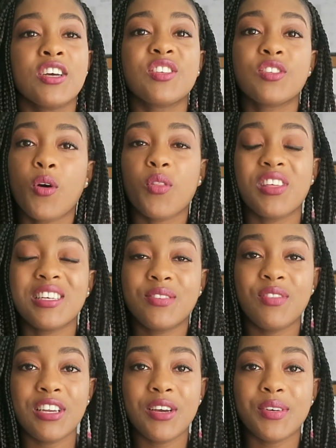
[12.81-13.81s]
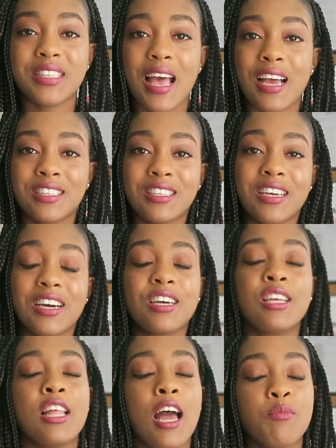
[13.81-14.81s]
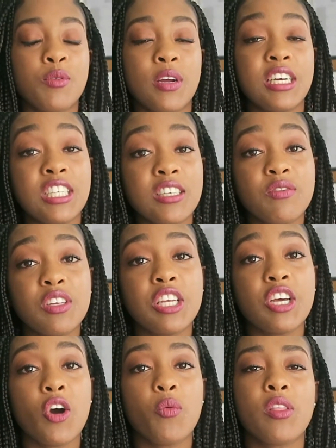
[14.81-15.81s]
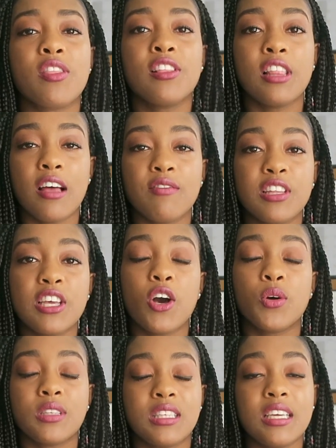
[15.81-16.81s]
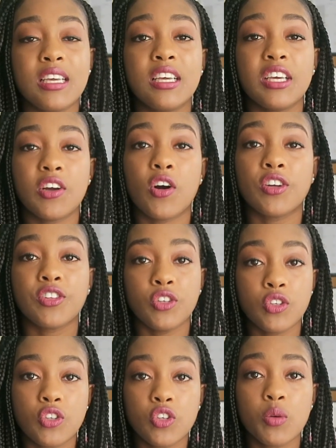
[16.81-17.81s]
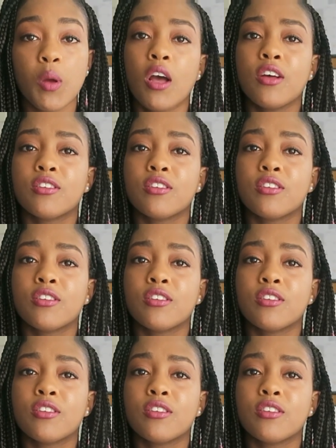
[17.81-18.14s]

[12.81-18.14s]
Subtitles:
So this video is actually a collaboration video with Lovelyot here on YouTube.